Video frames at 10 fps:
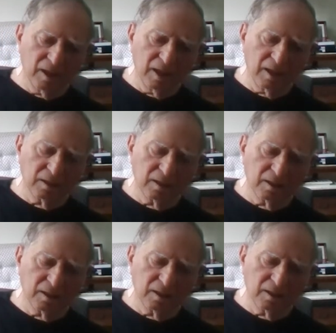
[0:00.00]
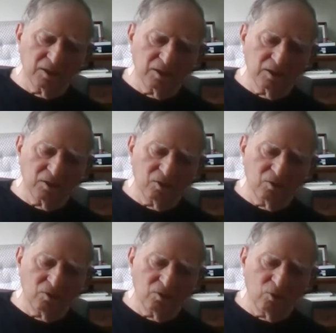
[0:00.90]
and
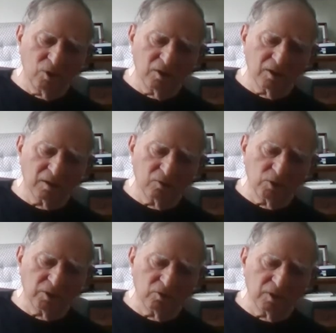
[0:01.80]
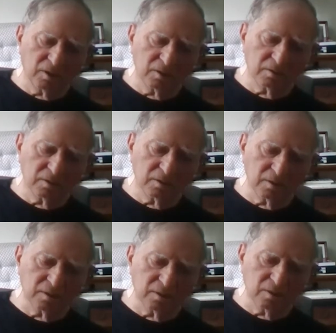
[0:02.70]
one of the one of the
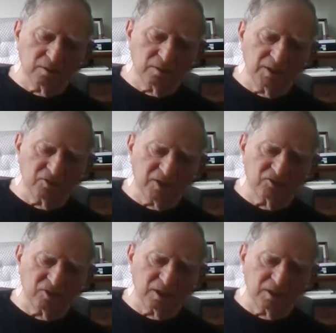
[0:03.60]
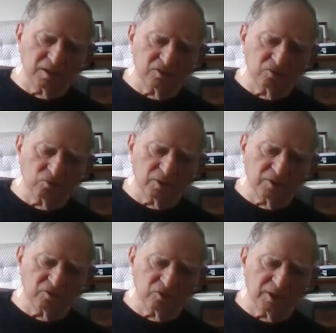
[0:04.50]
necessities
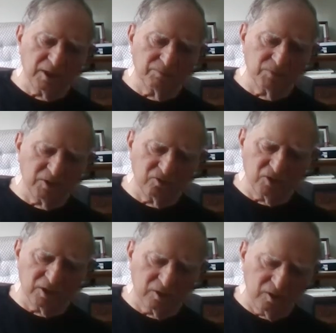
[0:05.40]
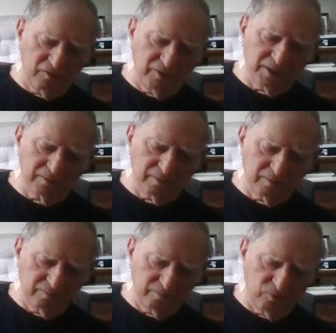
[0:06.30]
was to keep the center of that
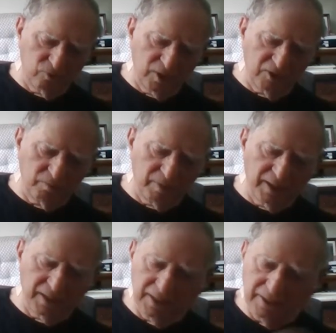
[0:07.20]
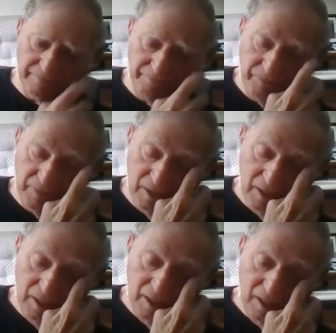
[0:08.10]
rice paddy
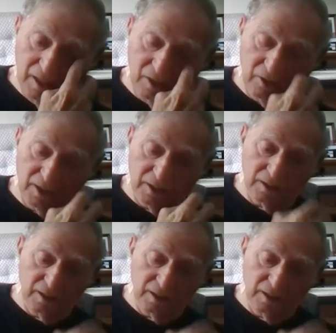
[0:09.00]
area.